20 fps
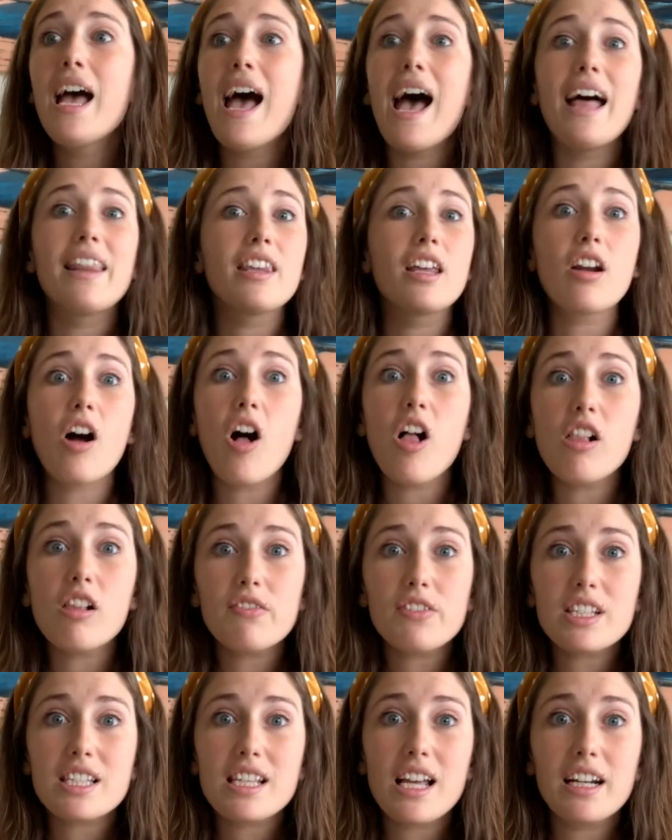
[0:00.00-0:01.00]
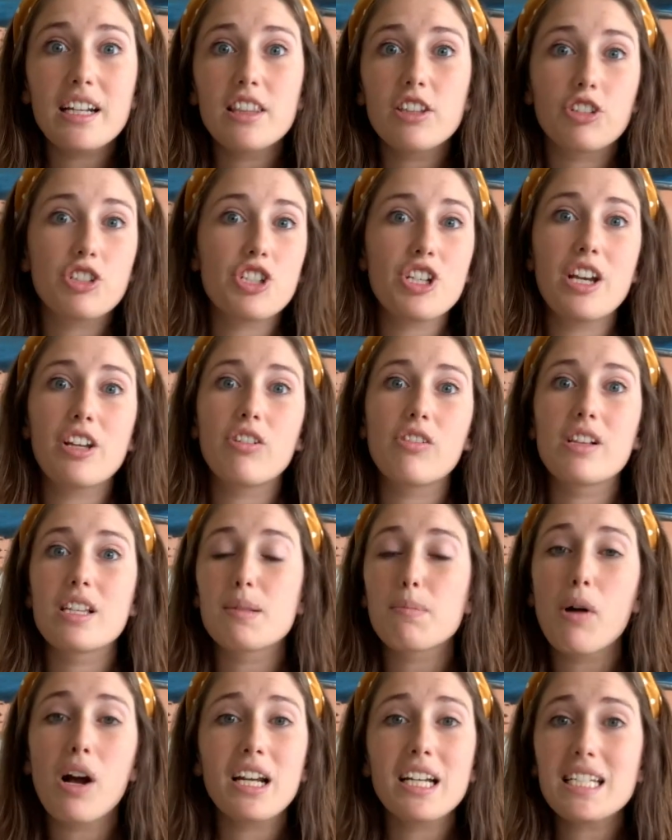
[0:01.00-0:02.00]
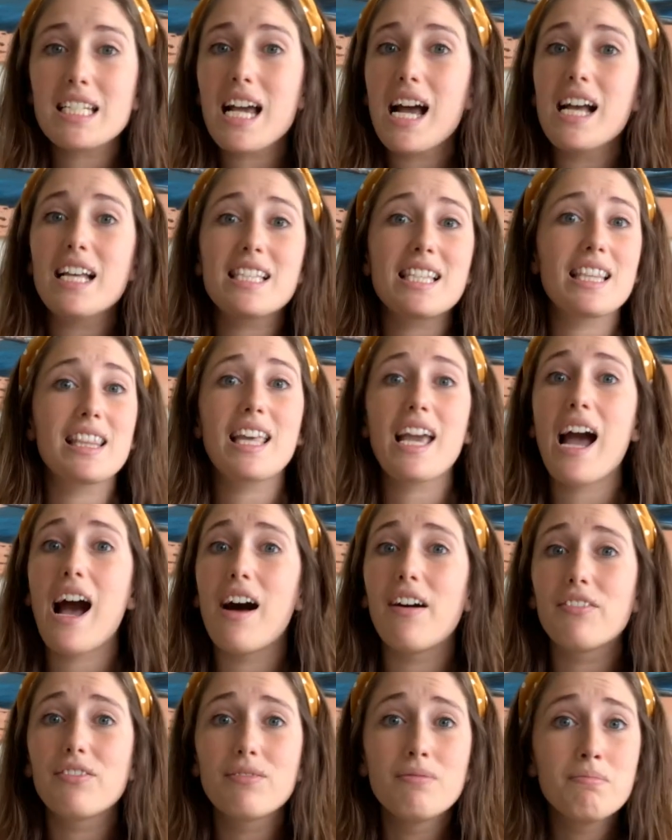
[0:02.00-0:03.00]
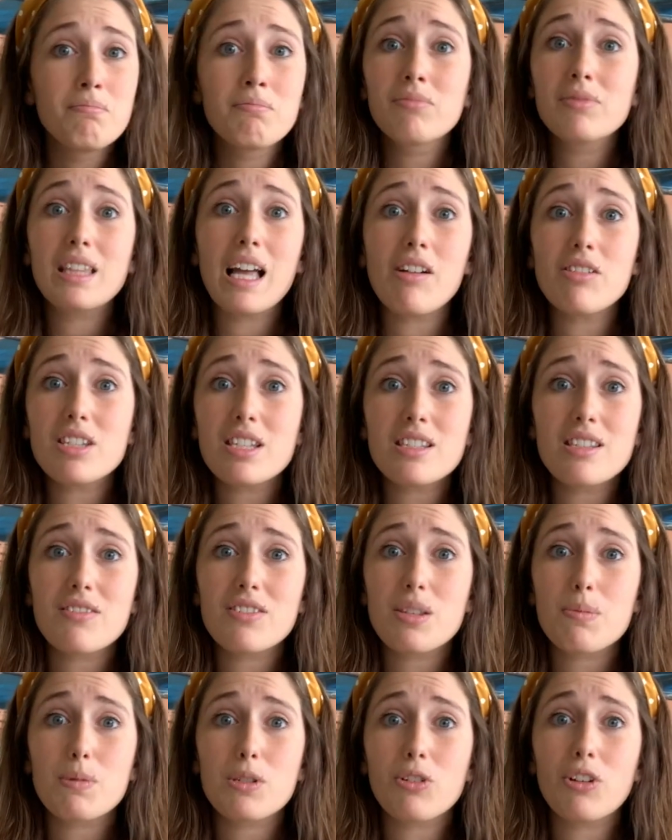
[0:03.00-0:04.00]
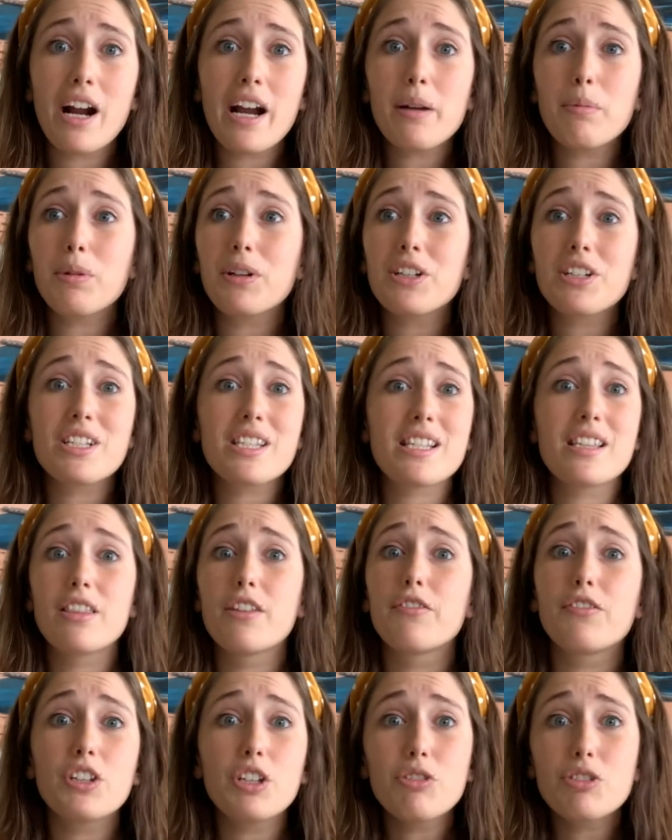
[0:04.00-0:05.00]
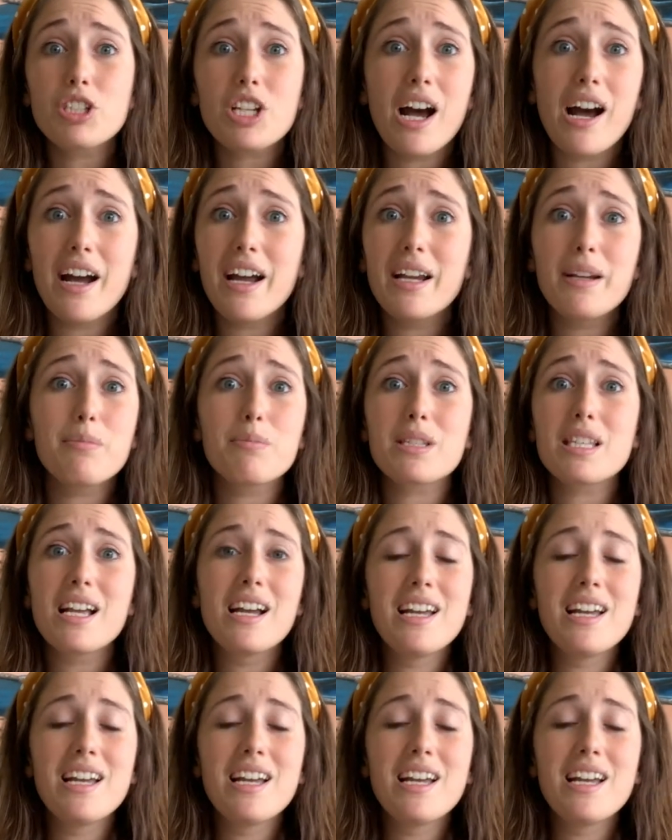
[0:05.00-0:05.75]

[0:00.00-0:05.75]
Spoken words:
And then all of a sudden their channel is monetized and they have thousands of subscribers and the view times.